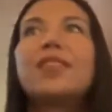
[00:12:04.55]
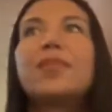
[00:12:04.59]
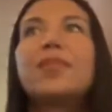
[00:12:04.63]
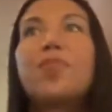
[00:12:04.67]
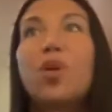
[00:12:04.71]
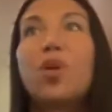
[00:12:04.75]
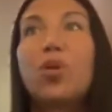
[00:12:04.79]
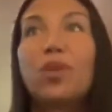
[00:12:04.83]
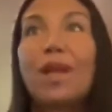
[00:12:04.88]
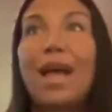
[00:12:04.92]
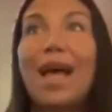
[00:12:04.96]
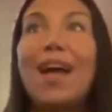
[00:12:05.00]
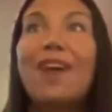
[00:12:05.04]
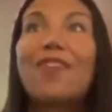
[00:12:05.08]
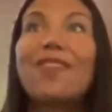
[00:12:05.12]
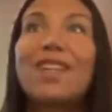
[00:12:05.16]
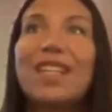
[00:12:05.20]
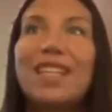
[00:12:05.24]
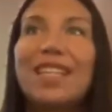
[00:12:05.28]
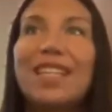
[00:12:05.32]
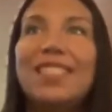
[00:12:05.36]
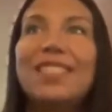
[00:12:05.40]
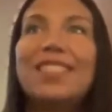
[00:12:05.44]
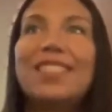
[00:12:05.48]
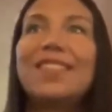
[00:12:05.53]
the
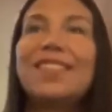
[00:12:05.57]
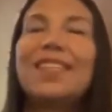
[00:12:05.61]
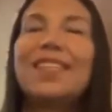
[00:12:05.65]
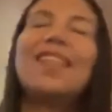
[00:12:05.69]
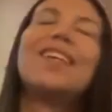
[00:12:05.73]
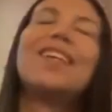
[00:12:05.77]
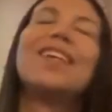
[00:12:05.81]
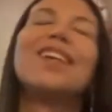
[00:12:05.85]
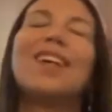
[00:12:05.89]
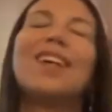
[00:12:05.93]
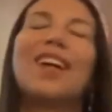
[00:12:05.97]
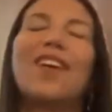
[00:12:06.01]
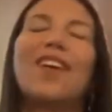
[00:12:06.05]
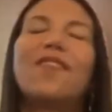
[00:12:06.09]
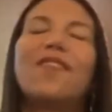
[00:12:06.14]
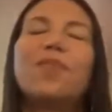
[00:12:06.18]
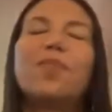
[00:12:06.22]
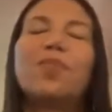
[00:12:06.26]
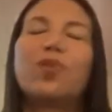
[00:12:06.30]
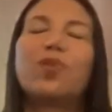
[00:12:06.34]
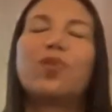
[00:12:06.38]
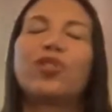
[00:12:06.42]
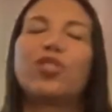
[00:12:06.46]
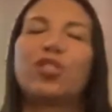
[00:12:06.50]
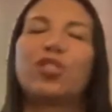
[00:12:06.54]
polarities of the
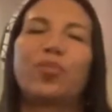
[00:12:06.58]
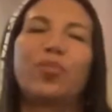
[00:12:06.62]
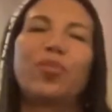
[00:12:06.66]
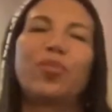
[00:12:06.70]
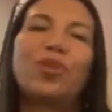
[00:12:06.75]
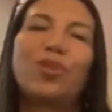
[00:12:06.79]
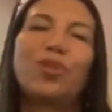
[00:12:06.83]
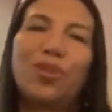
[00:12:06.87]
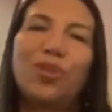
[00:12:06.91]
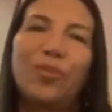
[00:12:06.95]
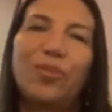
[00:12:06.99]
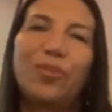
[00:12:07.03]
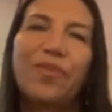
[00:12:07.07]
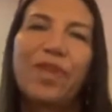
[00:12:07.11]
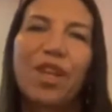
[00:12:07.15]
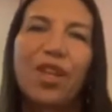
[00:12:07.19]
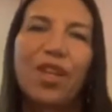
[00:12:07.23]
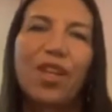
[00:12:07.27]
push pull.